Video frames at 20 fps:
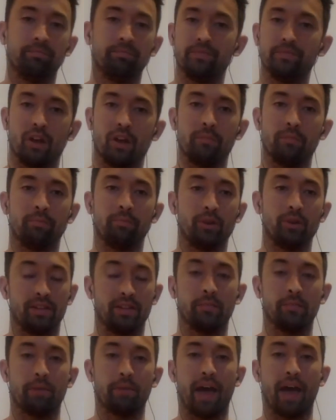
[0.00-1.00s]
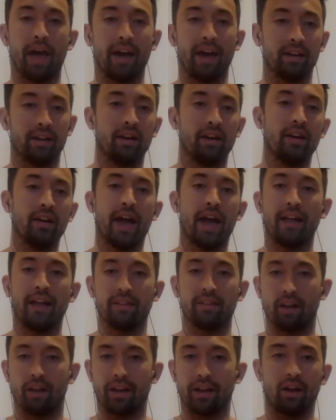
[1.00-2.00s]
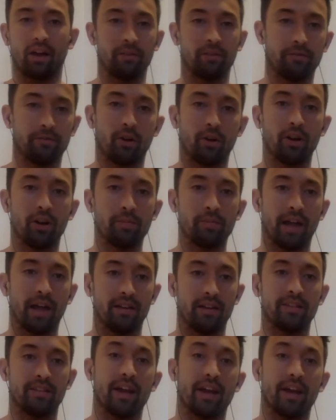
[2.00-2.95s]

you know, put it in the bag, and I kind of forgot about it.